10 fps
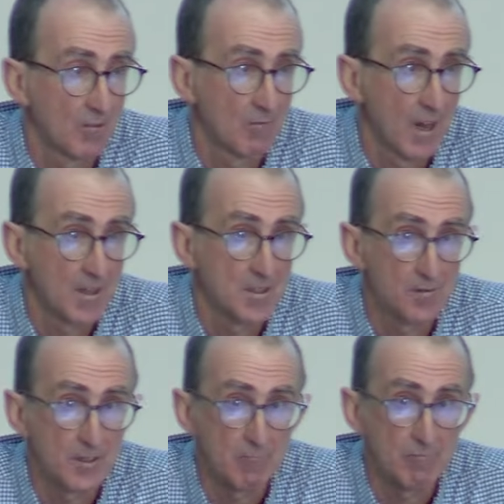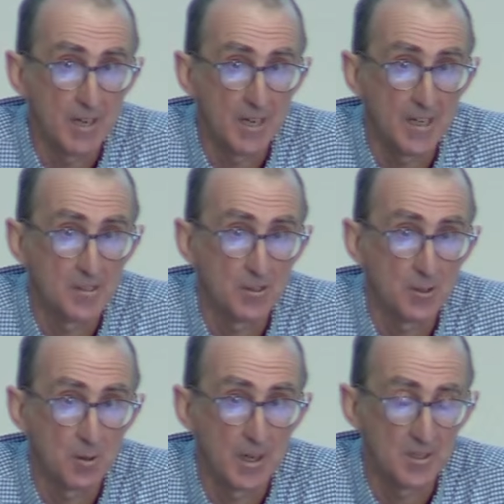relatively rare
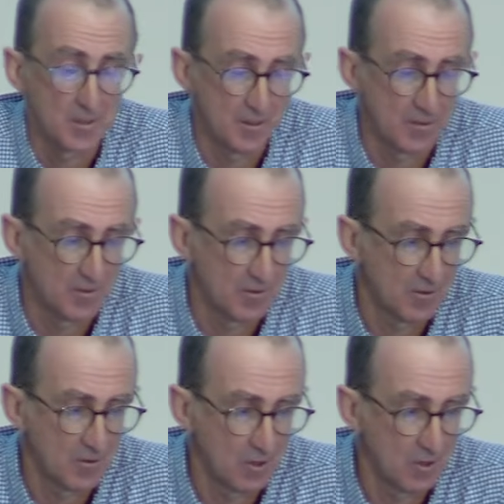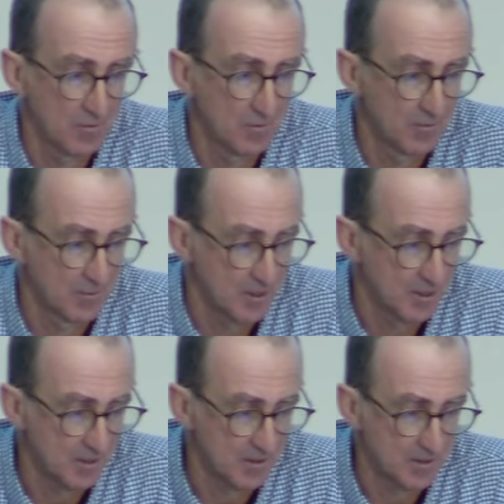situation of
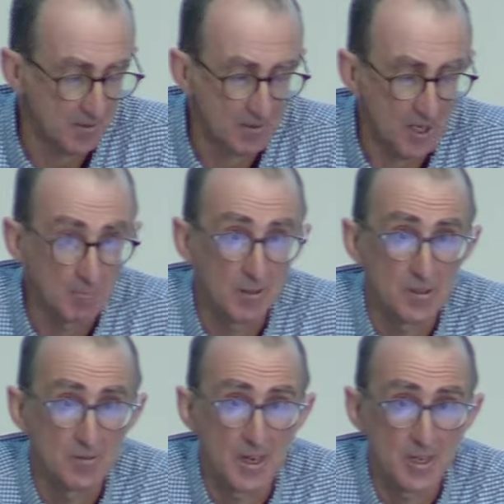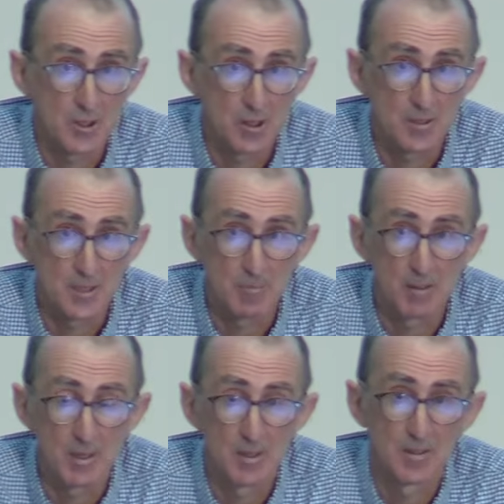the development of
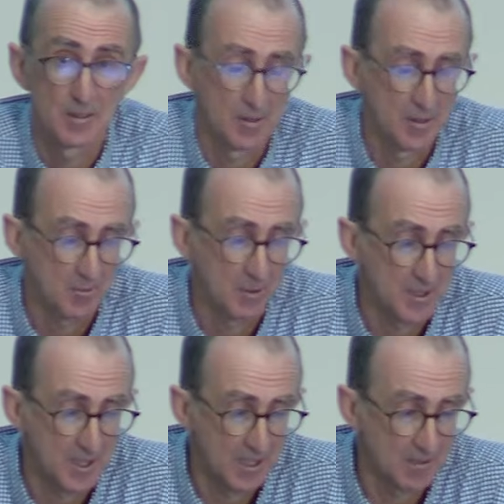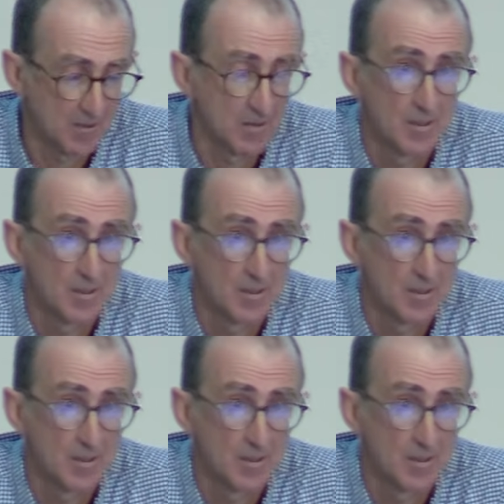angioedema, which can